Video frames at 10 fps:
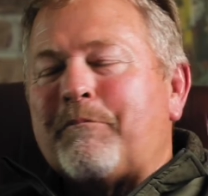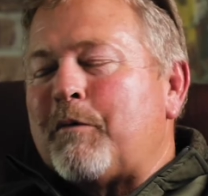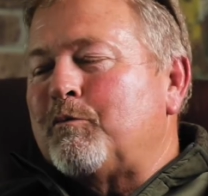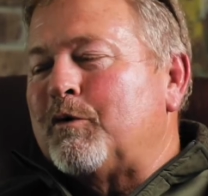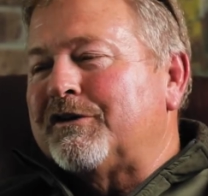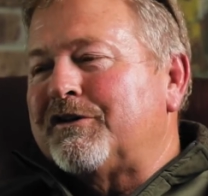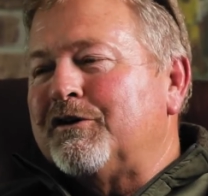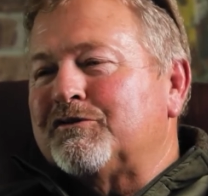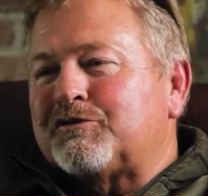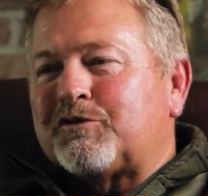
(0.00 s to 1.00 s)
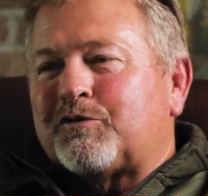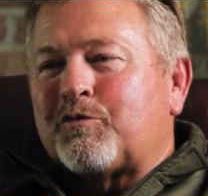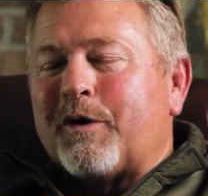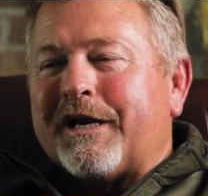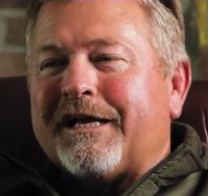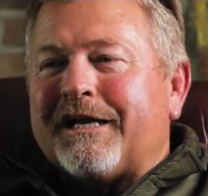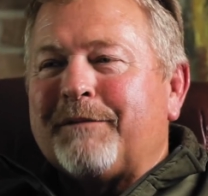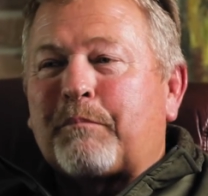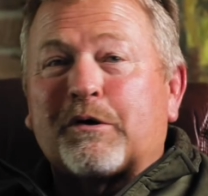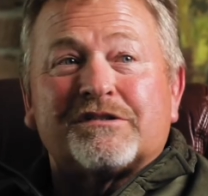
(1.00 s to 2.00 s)
Some of them will use
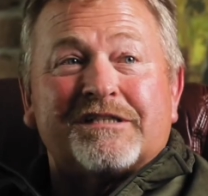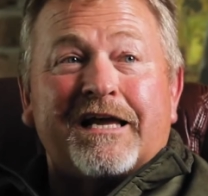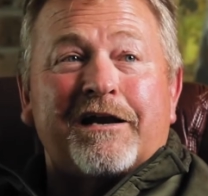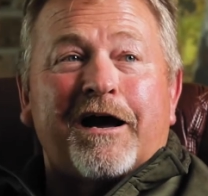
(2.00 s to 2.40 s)
20%